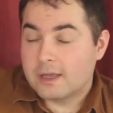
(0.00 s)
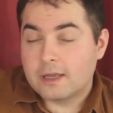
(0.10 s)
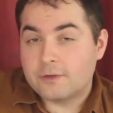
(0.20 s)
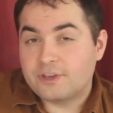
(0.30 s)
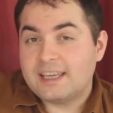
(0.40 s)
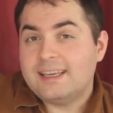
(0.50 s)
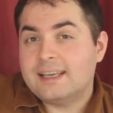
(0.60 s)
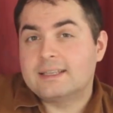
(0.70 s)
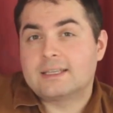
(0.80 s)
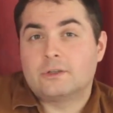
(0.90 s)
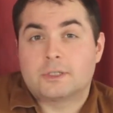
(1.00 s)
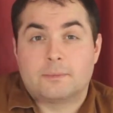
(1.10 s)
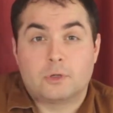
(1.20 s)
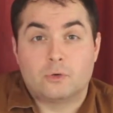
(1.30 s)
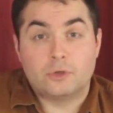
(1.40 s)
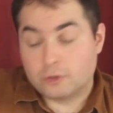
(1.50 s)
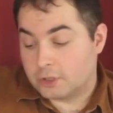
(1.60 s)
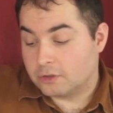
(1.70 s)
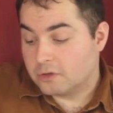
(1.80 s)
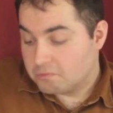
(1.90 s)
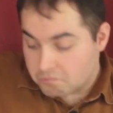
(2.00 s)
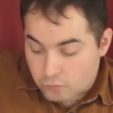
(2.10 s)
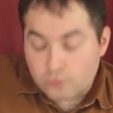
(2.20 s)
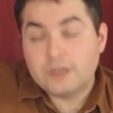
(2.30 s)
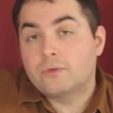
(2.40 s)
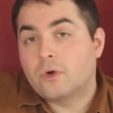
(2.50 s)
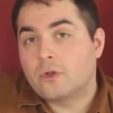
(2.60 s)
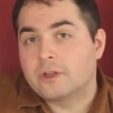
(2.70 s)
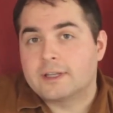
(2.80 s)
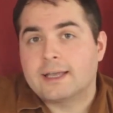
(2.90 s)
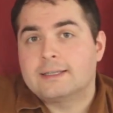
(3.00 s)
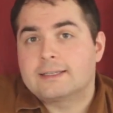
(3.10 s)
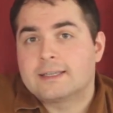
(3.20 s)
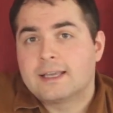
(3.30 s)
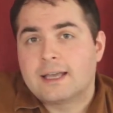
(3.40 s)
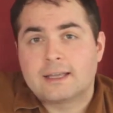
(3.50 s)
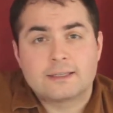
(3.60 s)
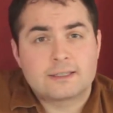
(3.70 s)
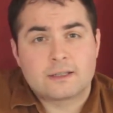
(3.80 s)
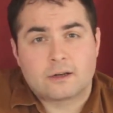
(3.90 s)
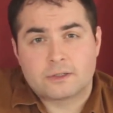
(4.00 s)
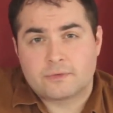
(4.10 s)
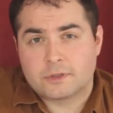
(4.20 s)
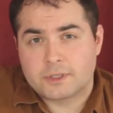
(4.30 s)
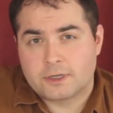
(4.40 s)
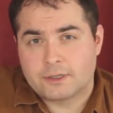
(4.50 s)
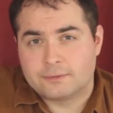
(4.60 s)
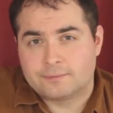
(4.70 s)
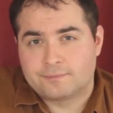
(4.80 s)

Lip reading: If he is in your tableau, you can re-roll the dice at the start of your turn.